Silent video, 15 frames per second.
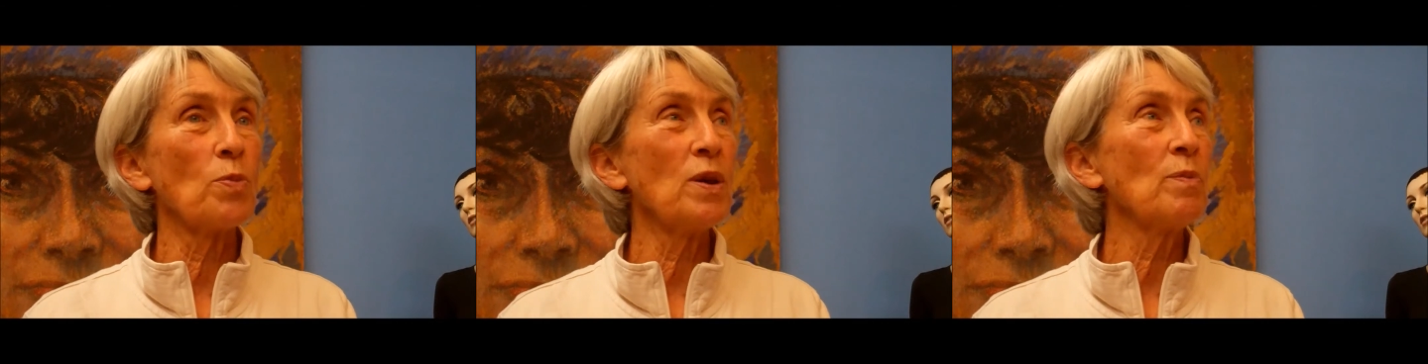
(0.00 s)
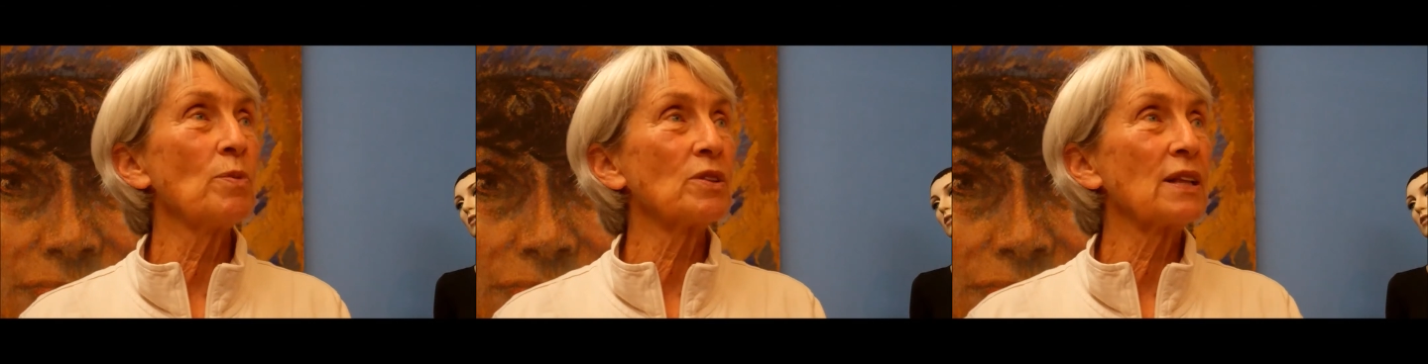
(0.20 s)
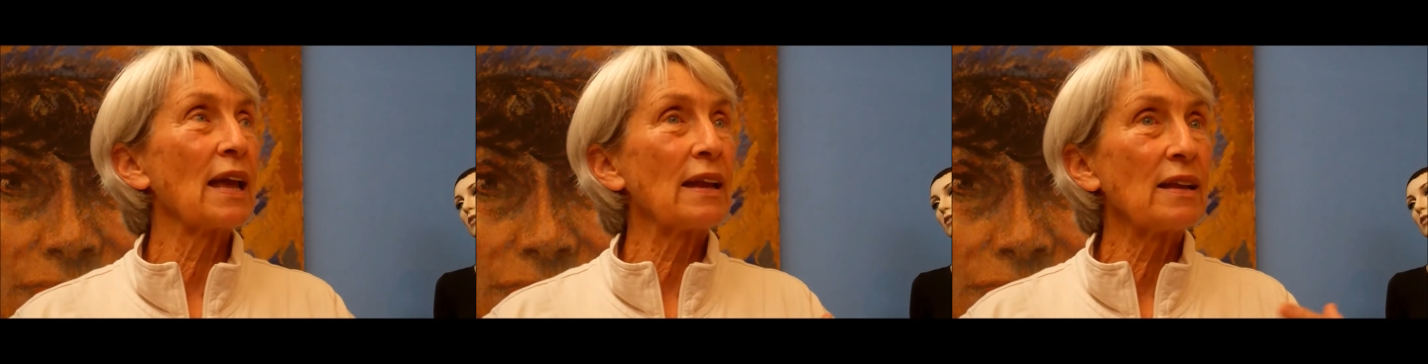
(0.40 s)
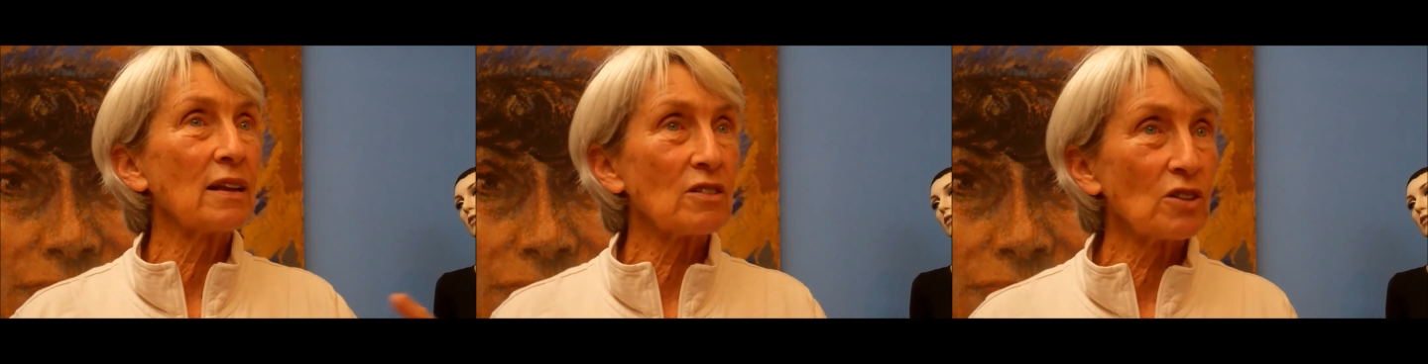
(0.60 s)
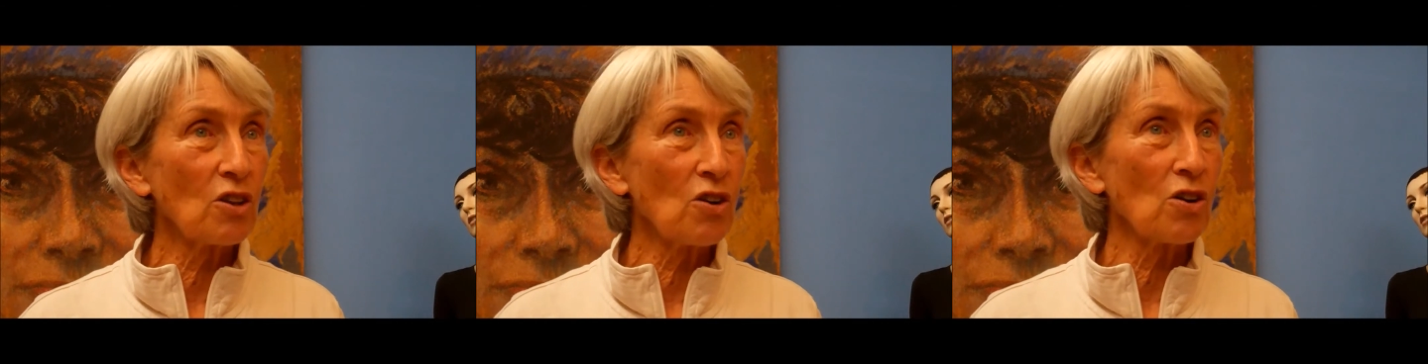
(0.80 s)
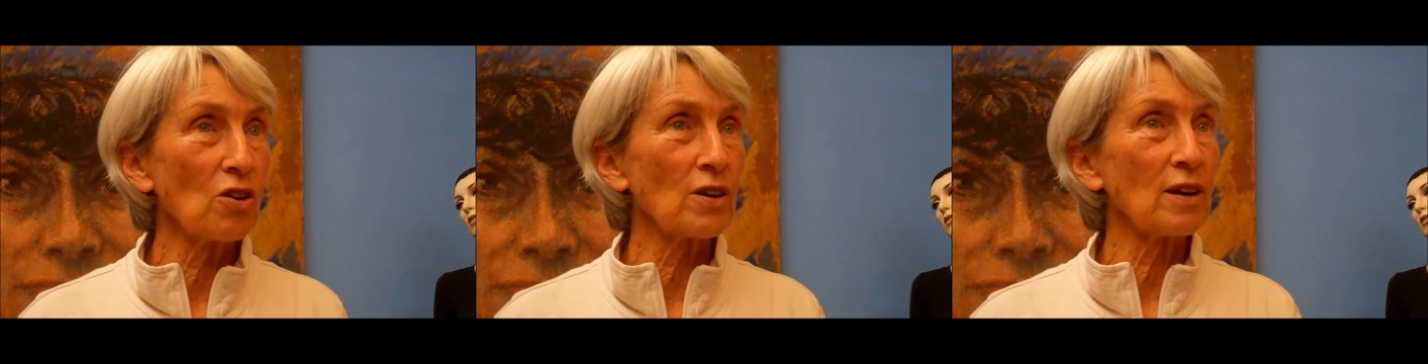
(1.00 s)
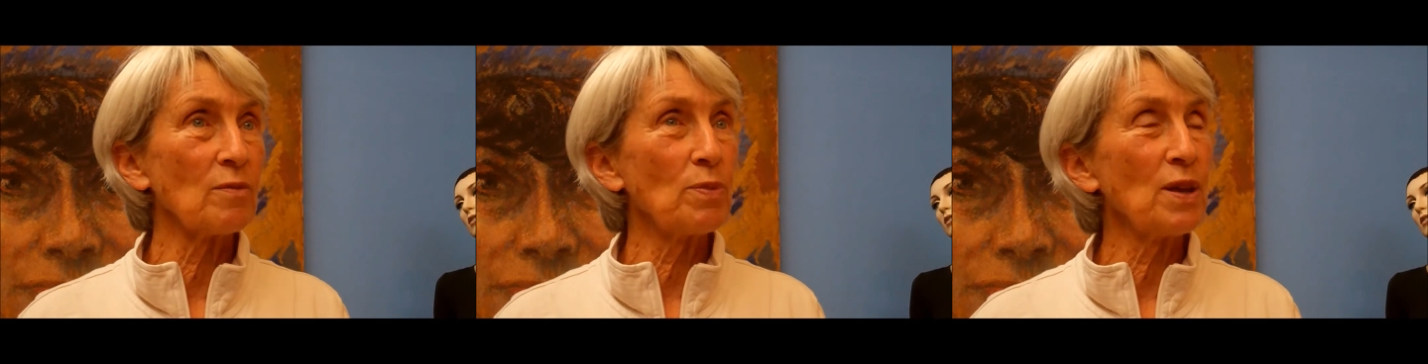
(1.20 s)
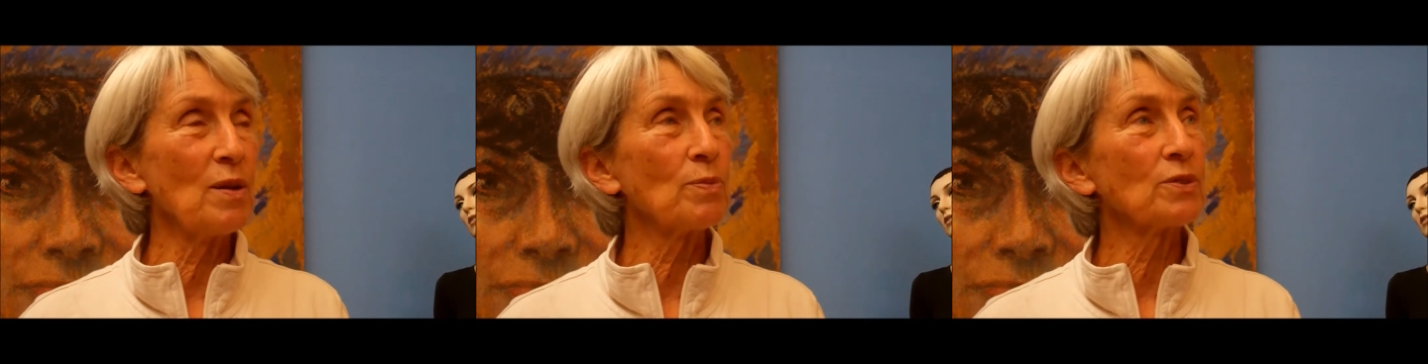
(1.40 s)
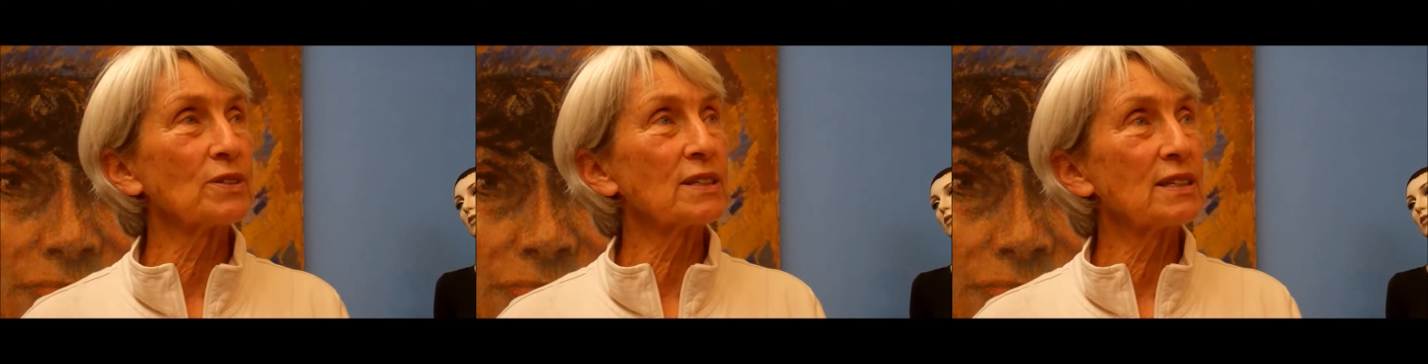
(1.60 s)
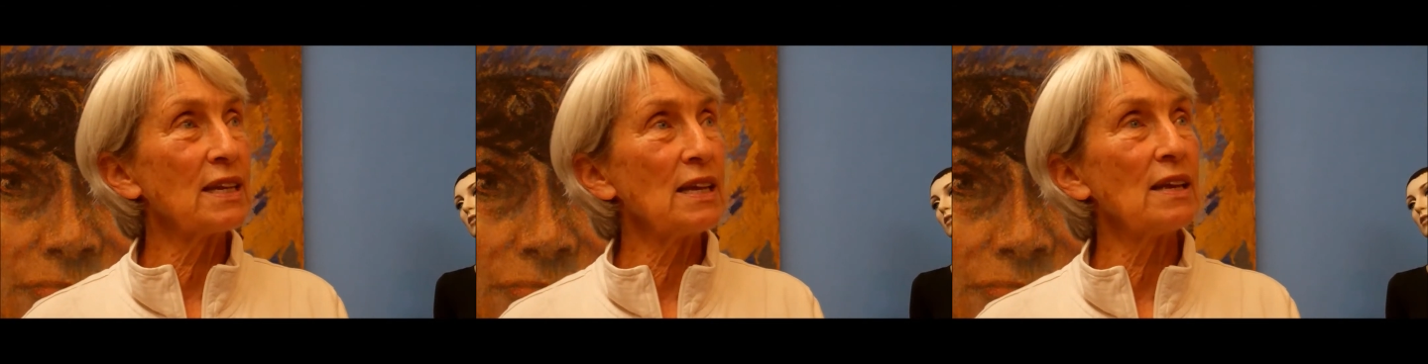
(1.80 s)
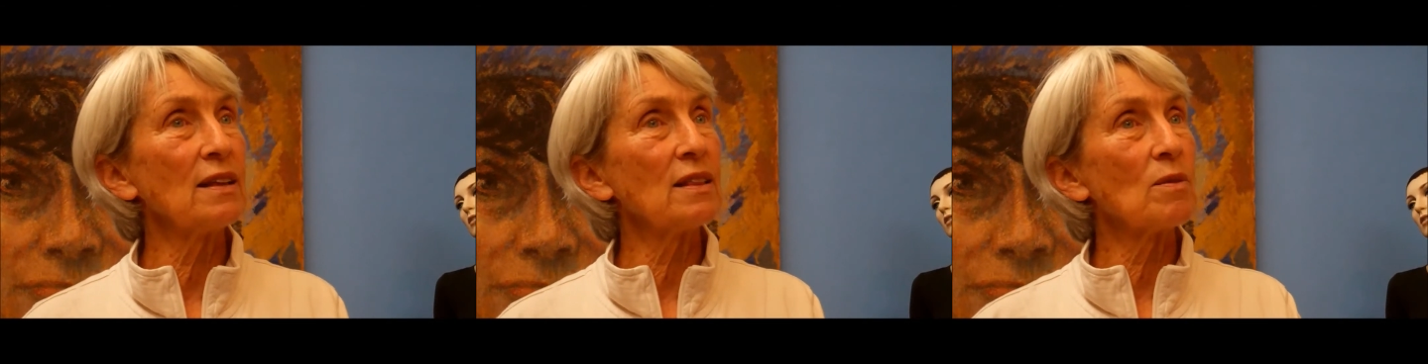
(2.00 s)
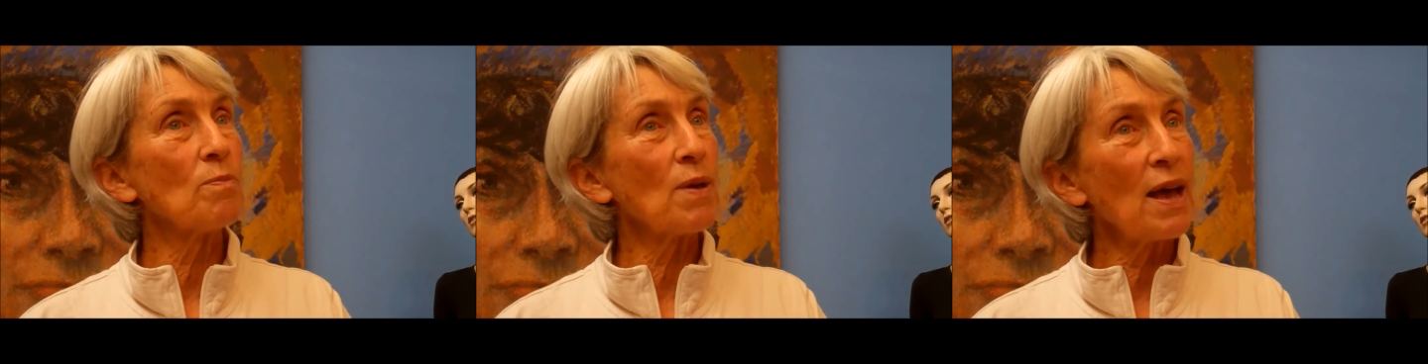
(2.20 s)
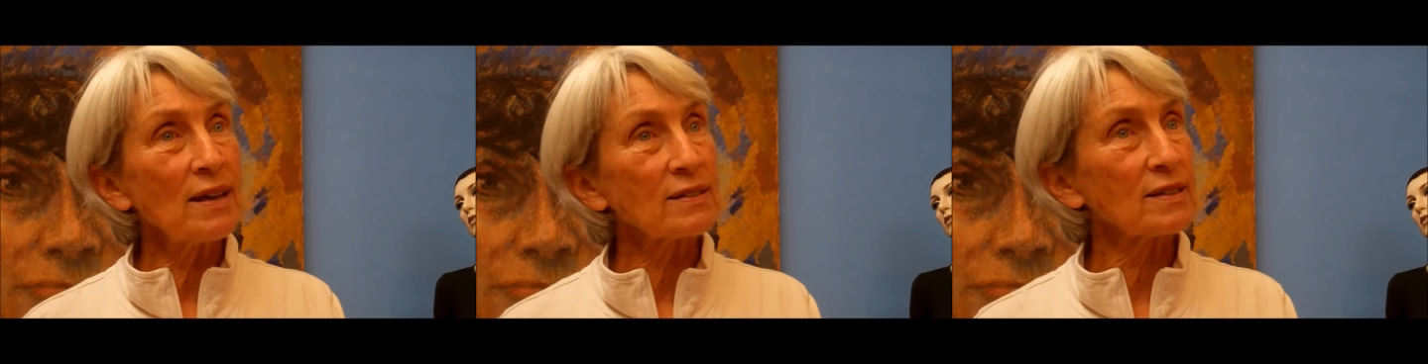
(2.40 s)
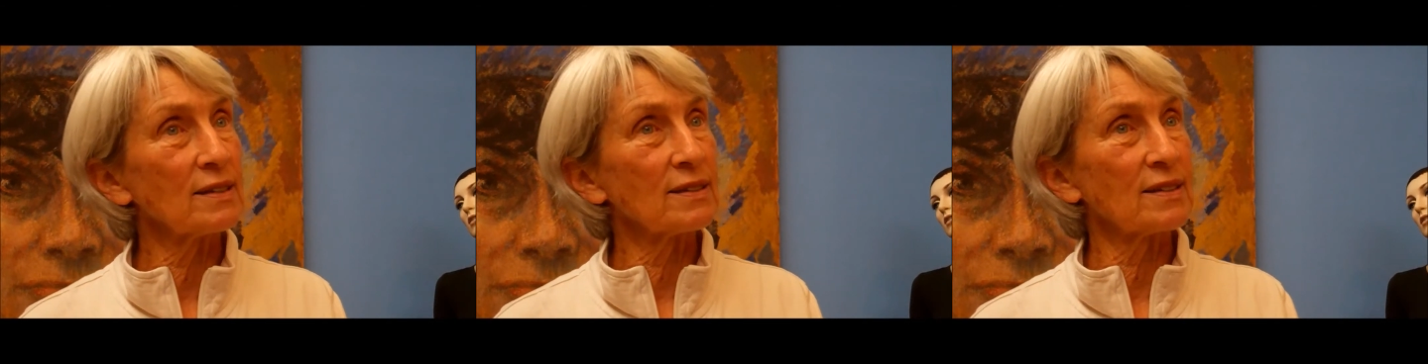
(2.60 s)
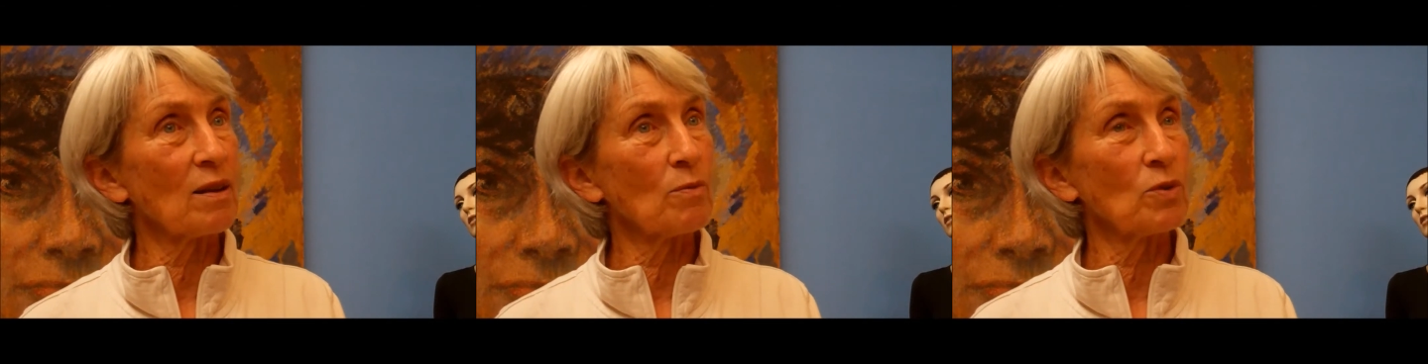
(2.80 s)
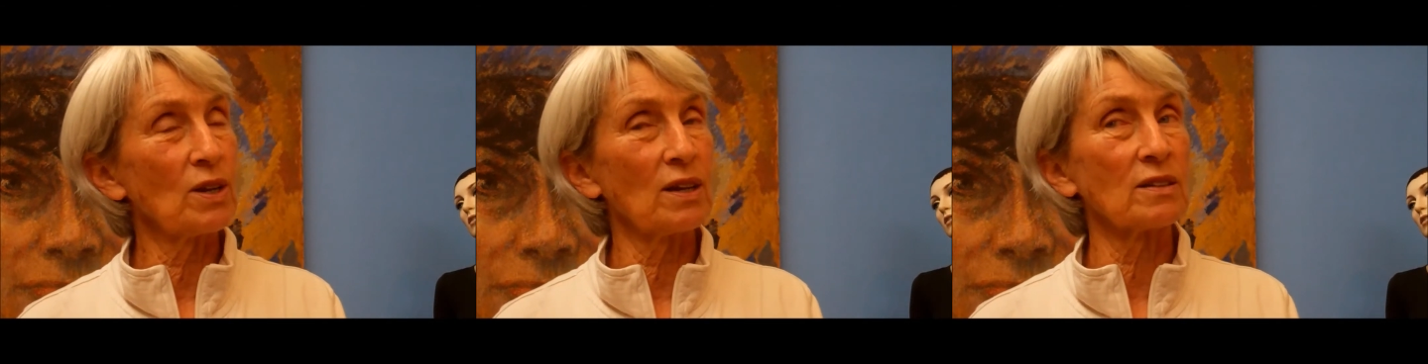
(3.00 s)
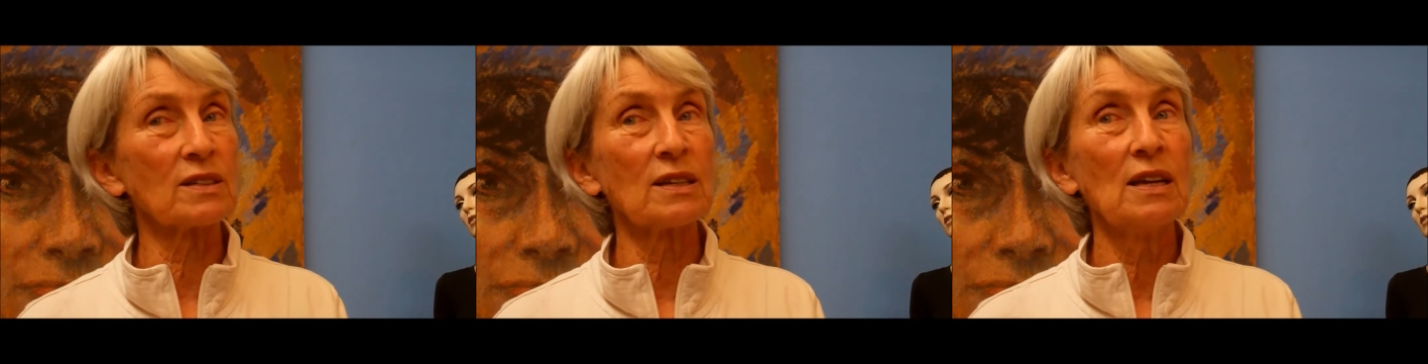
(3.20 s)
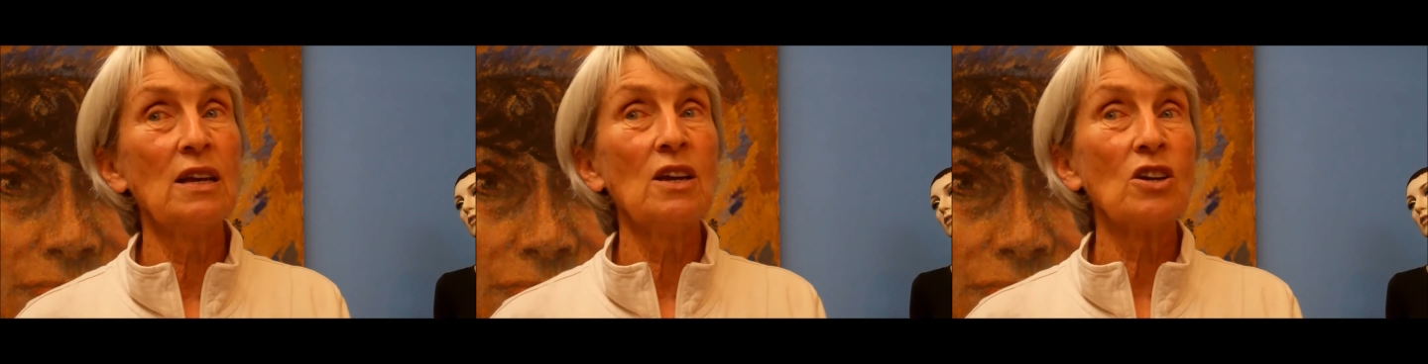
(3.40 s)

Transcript: people getting along and people seeing the best in someone else.